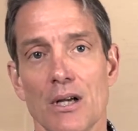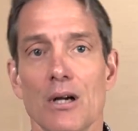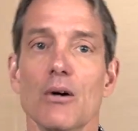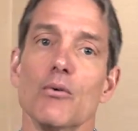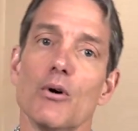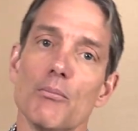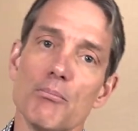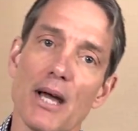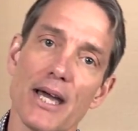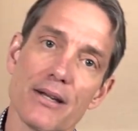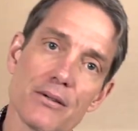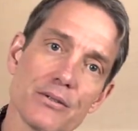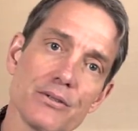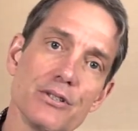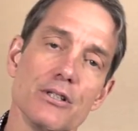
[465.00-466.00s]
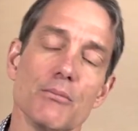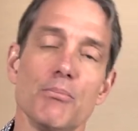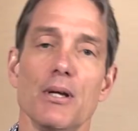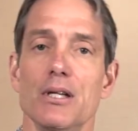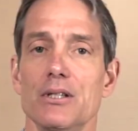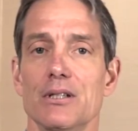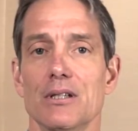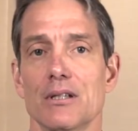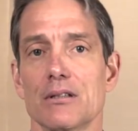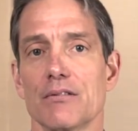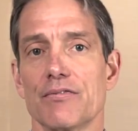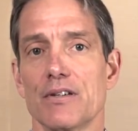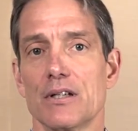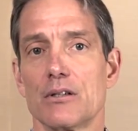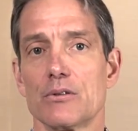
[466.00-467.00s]
What matters is the opinion at the
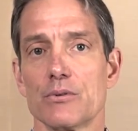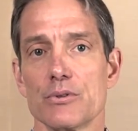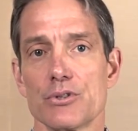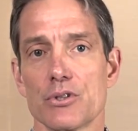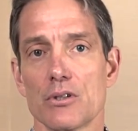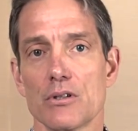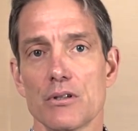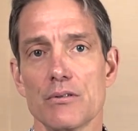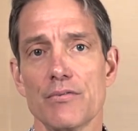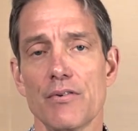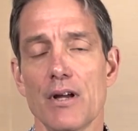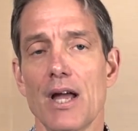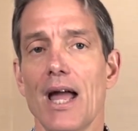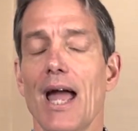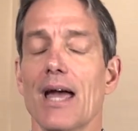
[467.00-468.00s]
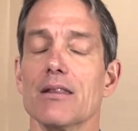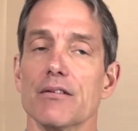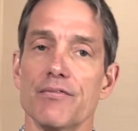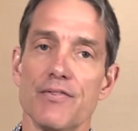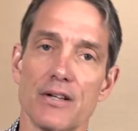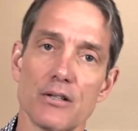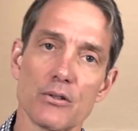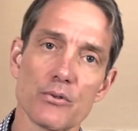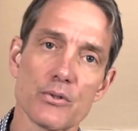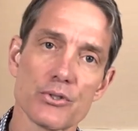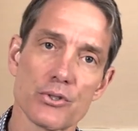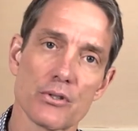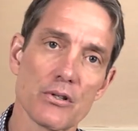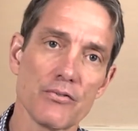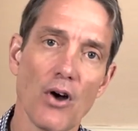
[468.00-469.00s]
Federal Reserve, and the Federal
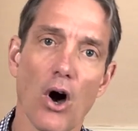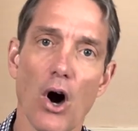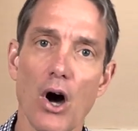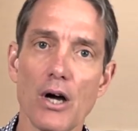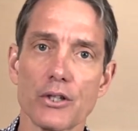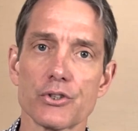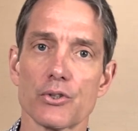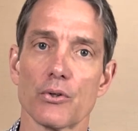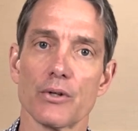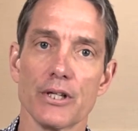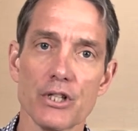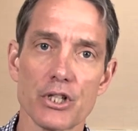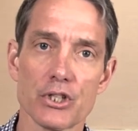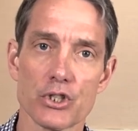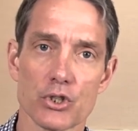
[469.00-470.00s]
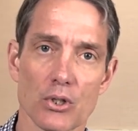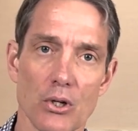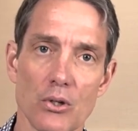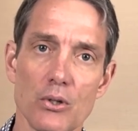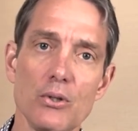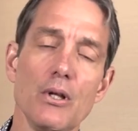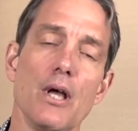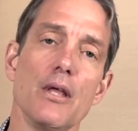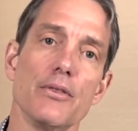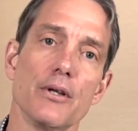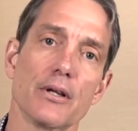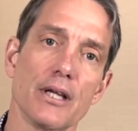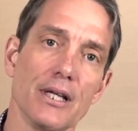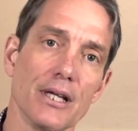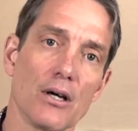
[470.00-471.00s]
Reserve hawks are in control. They're
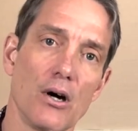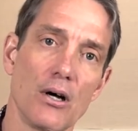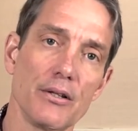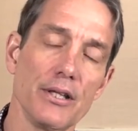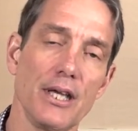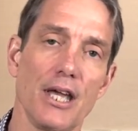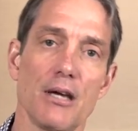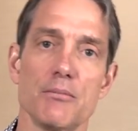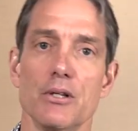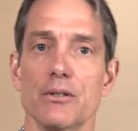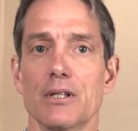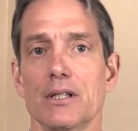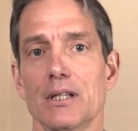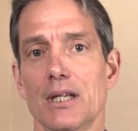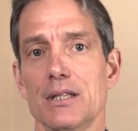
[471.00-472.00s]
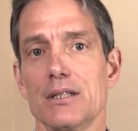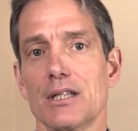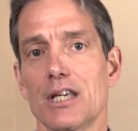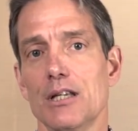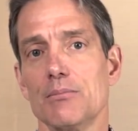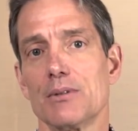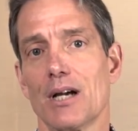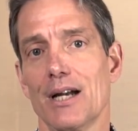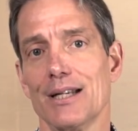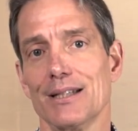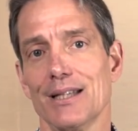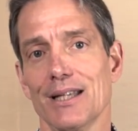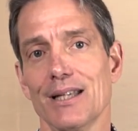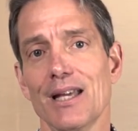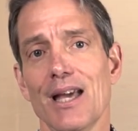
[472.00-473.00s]
getting all the ammo they need to keep
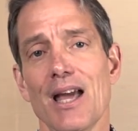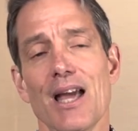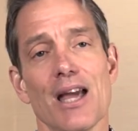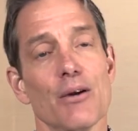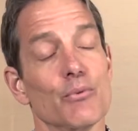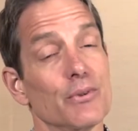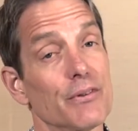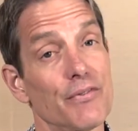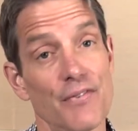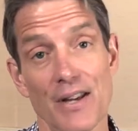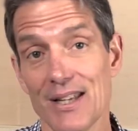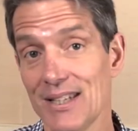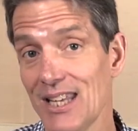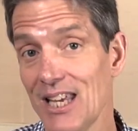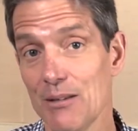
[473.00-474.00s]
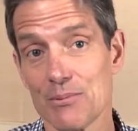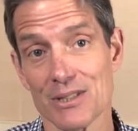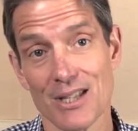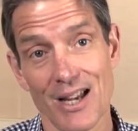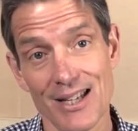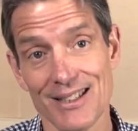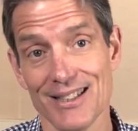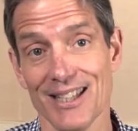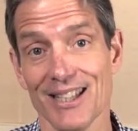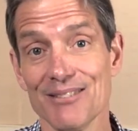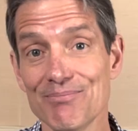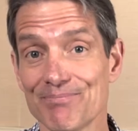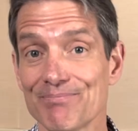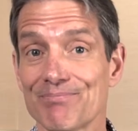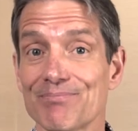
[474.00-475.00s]
tightening. And when the Fed keeps tightening,
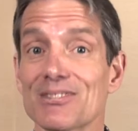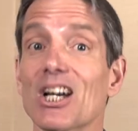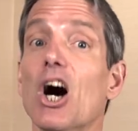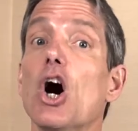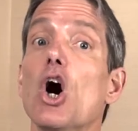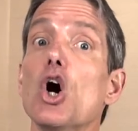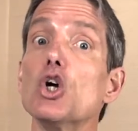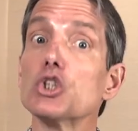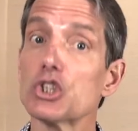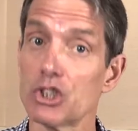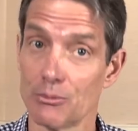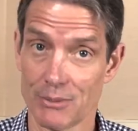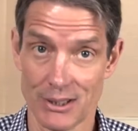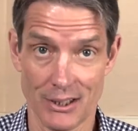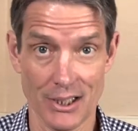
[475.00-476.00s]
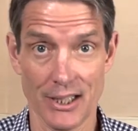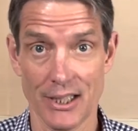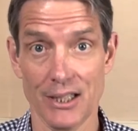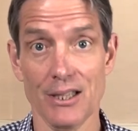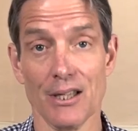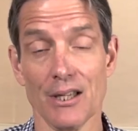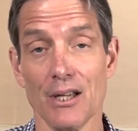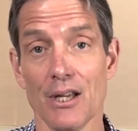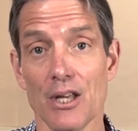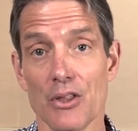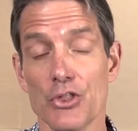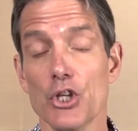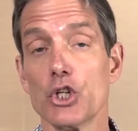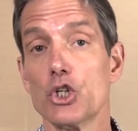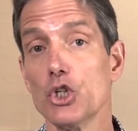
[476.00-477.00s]
ultimately,
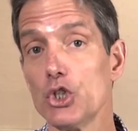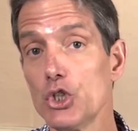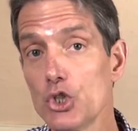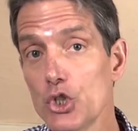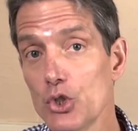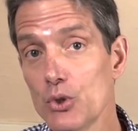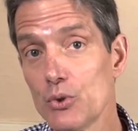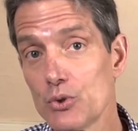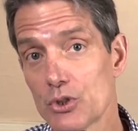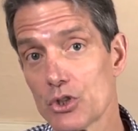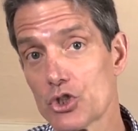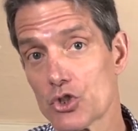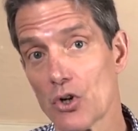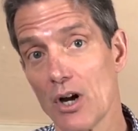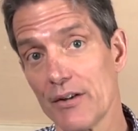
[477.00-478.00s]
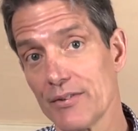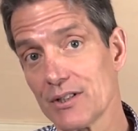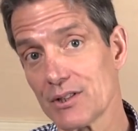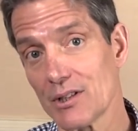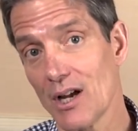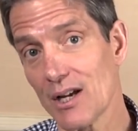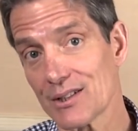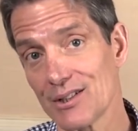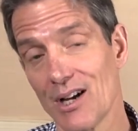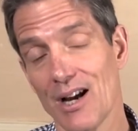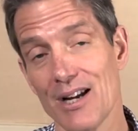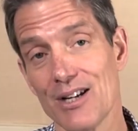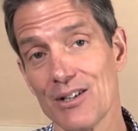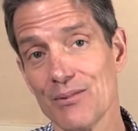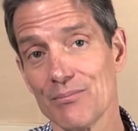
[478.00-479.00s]
the good news that's driving stocks
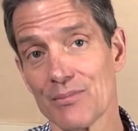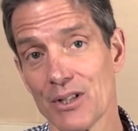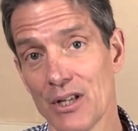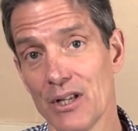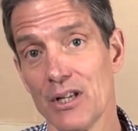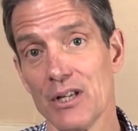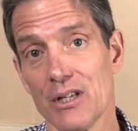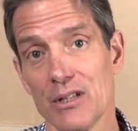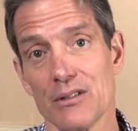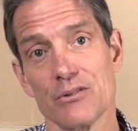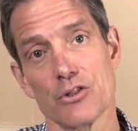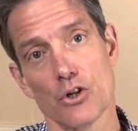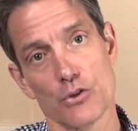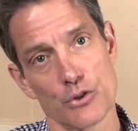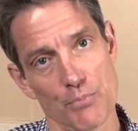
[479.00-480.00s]
higher turns